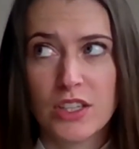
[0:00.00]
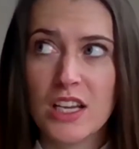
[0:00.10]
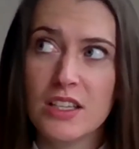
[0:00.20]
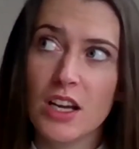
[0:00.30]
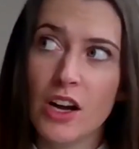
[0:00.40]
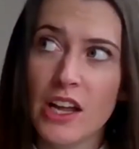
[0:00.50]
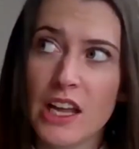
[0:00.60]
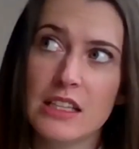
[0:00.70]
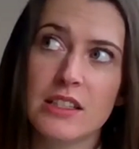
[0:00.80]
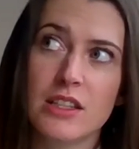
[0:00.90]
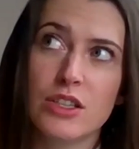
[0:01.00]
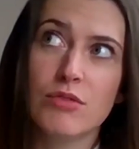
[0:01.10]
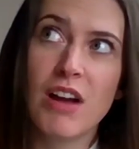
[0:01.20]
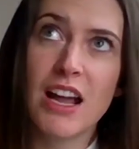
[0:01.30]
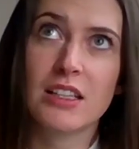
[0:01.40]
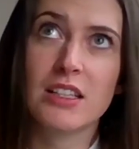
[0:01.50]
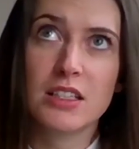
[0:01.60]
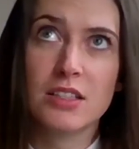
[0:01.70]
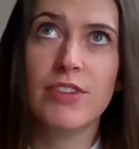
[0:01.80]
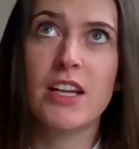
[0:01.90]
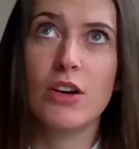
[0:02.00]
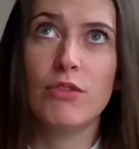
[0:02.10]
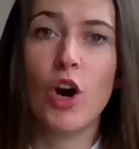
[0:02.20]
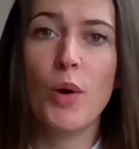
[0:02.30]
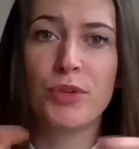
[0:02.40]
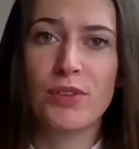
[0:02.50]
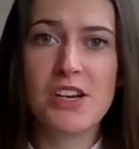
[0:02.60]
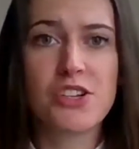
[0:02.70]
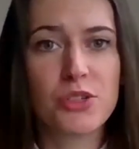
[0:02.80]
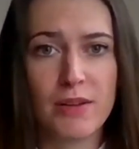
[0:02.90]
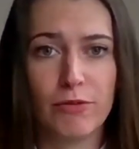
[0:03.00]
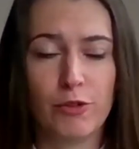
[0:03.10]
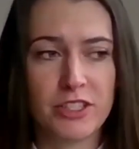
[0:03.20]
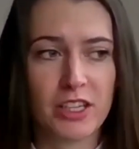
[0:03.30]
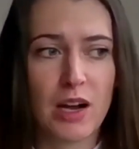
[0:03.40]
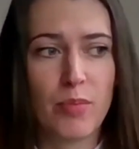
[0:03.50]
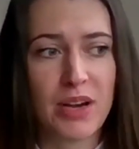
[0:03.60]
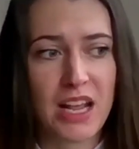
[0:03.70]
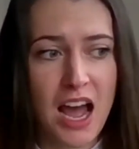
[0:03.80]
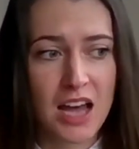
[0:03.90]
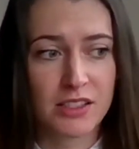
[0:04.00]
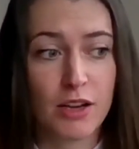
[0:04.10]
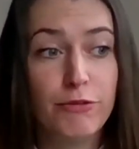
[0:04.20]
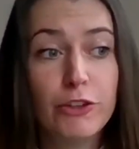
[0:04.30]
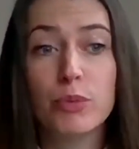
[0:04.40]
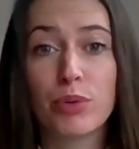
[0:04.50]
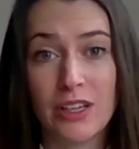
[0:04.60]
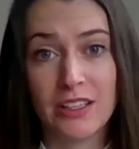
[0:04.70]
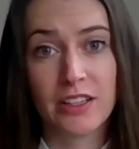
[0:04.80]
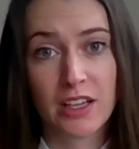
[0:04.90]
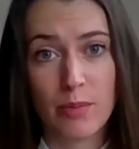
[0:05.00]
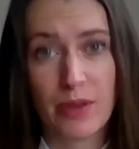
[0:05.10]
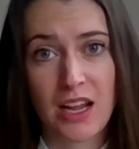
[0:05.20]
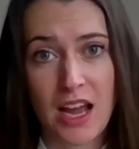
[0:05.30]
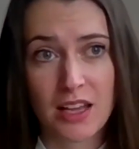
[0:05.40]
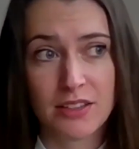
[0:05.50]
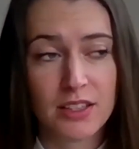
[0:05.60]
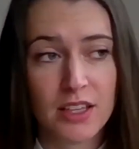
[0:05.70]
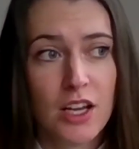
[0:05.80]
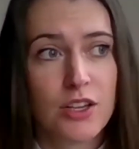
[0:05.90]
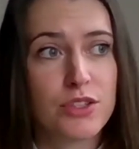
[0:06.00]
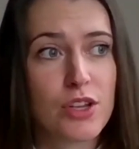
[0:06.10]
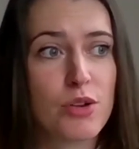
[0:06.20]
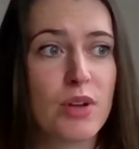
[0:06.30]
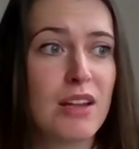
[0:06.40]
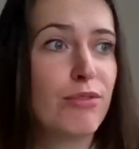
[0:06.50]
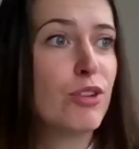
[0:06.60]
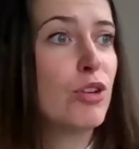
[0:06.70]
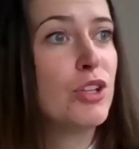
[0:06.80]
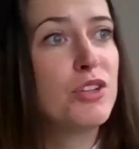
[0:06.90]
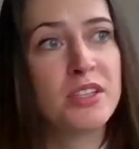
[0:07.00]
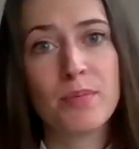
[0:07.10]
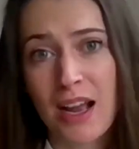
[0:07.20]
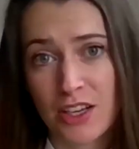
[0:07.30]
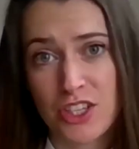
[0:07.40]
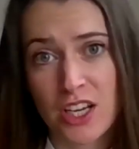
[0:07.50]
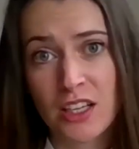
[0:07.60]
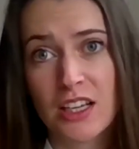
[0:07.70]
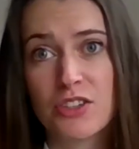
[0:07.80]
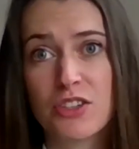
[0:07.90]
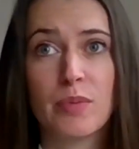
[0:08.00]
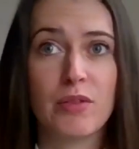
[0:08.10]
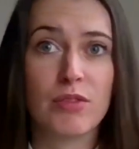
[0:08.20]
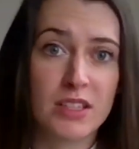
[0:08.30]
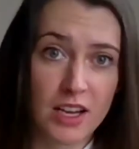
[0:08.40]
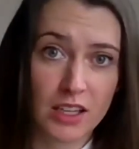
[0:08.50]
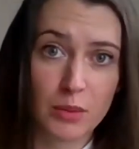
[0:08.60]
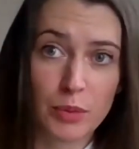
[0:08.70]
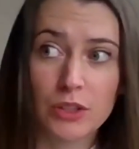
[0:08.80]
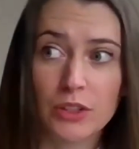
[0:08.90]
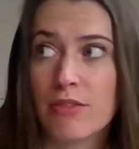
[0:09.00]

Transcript: CSR is the direct sphere of operational influence a company has, a footprint the company has. So if you're using packaging, it should be recyclable.